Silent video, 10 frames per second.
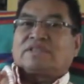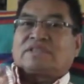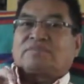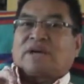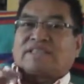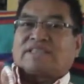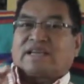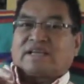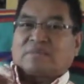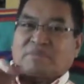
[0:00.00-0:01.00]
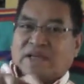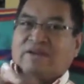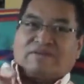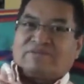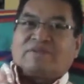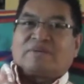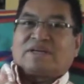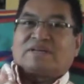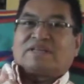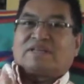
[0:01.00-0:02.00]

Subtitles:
just by saying male or female.